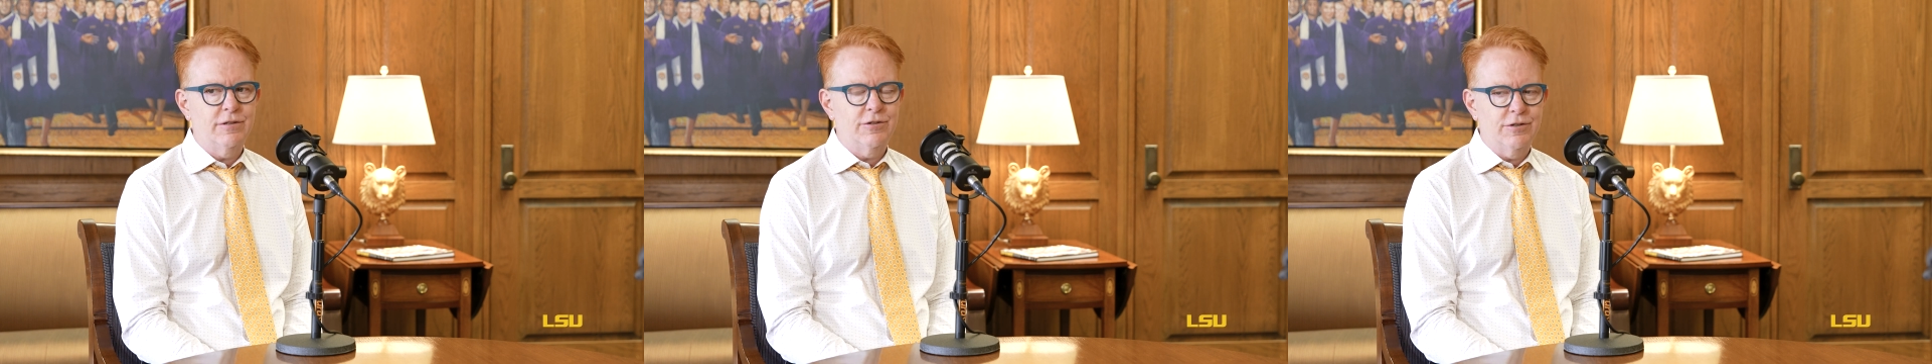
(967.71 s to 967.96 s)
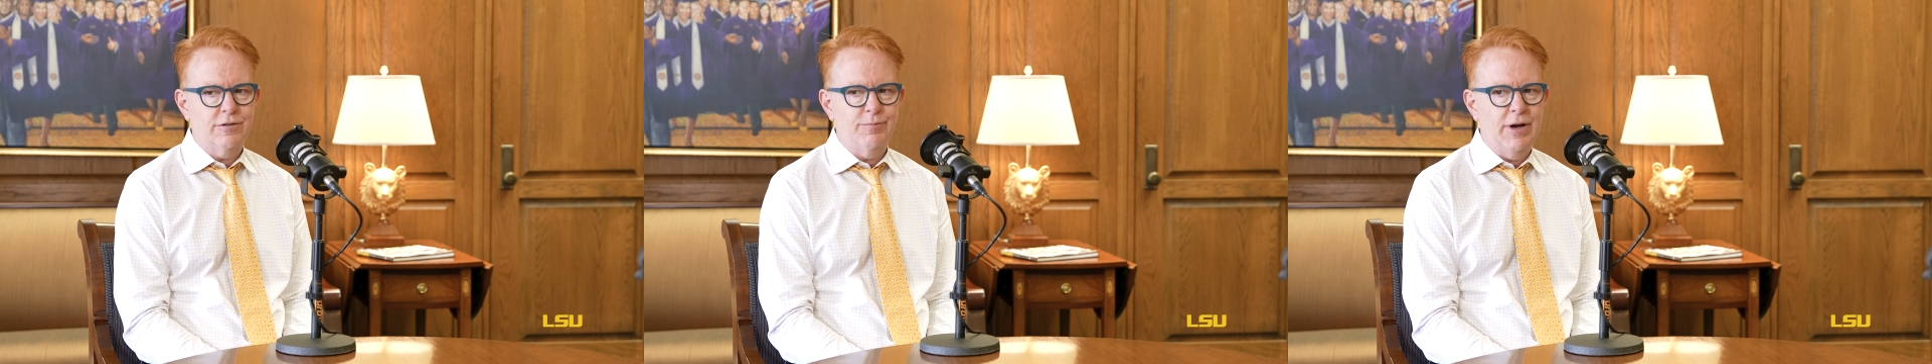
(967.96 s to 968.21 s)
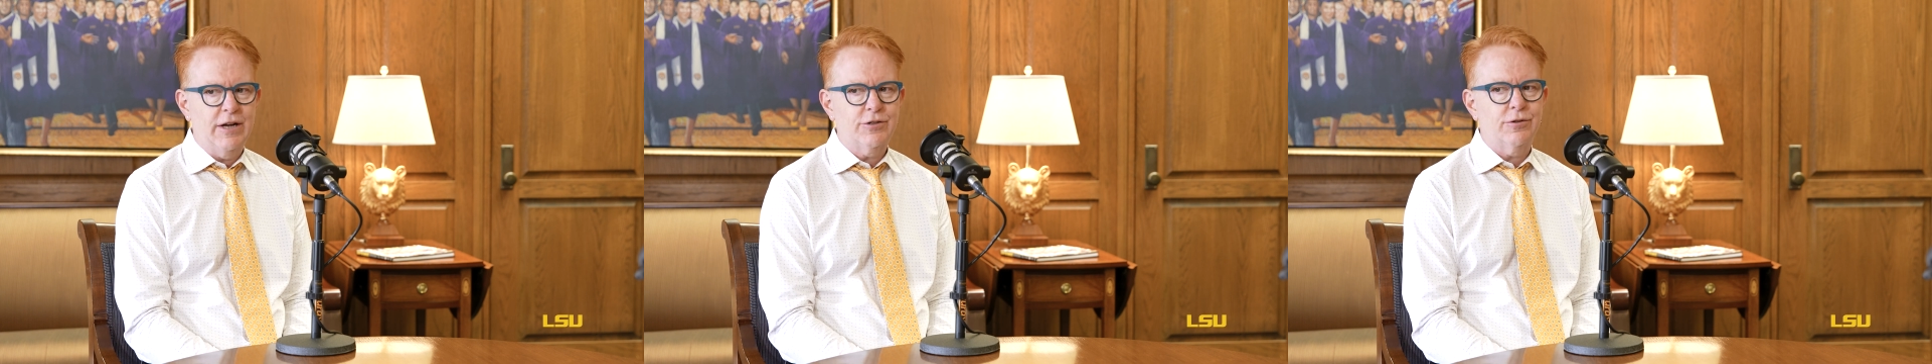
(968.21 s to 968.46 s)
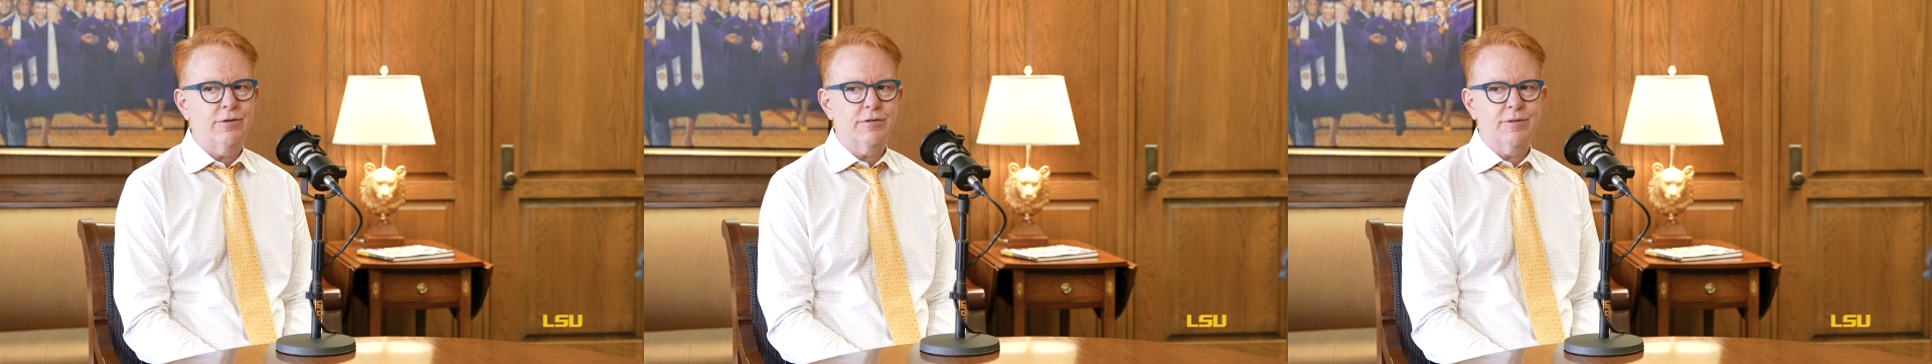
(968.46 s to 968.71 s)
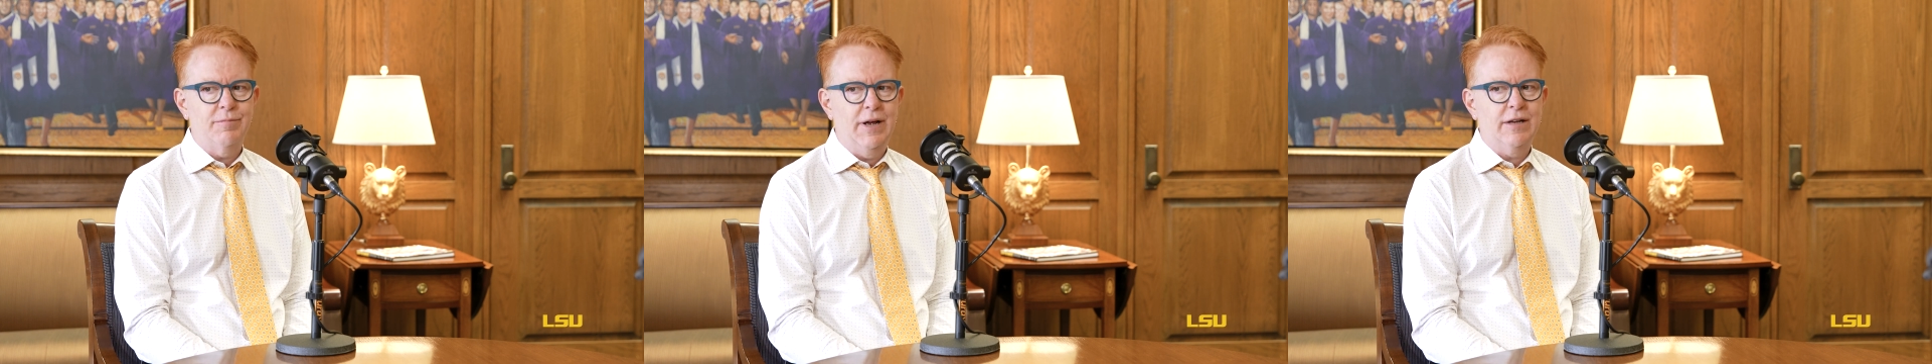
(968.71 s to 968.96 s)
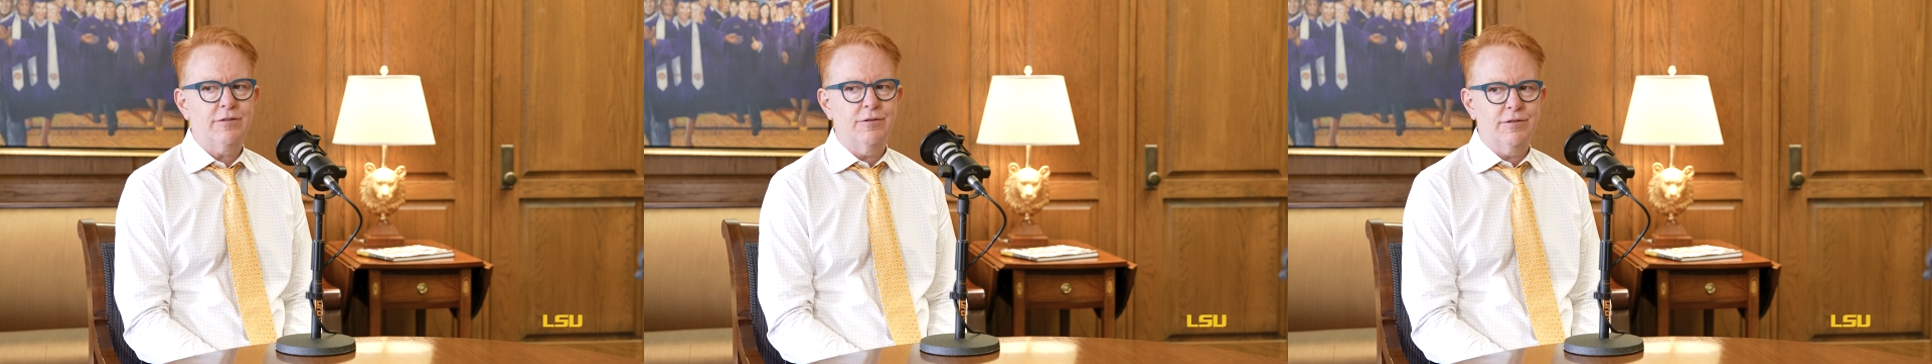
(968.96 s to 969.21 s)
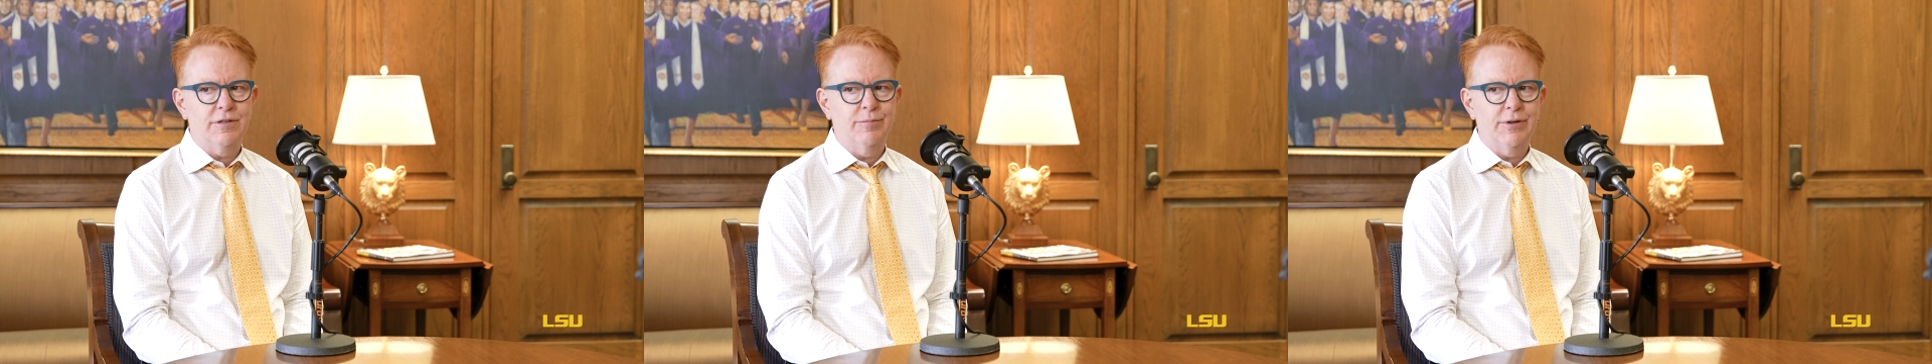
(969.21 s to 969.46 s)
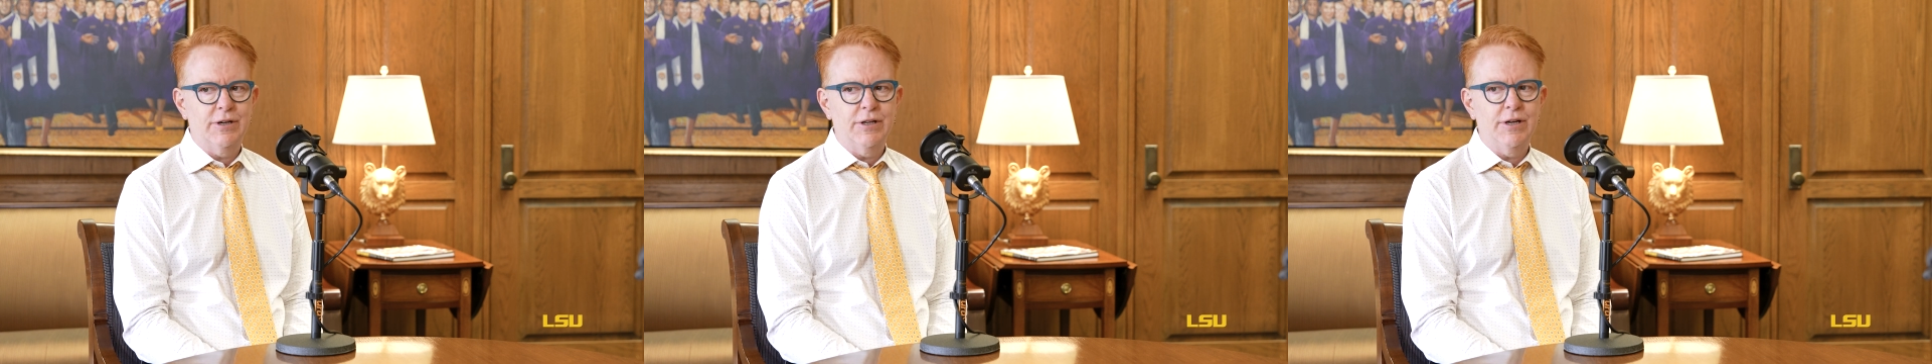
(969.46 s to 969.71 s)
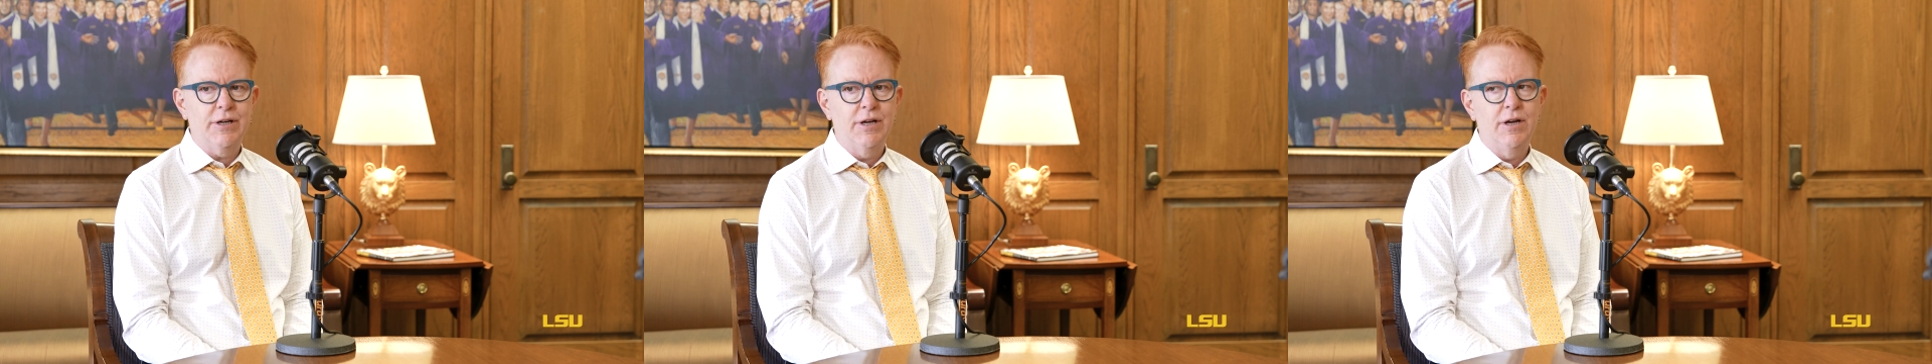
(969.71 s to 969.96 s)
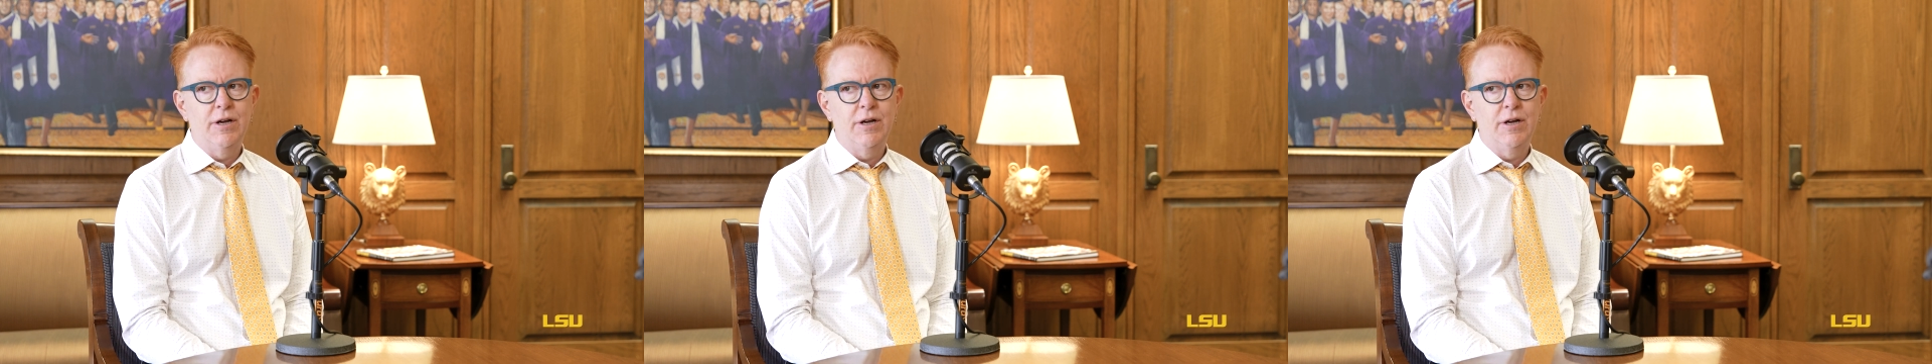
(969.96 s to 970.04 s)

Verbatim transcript: It's just bachelors and masters typically.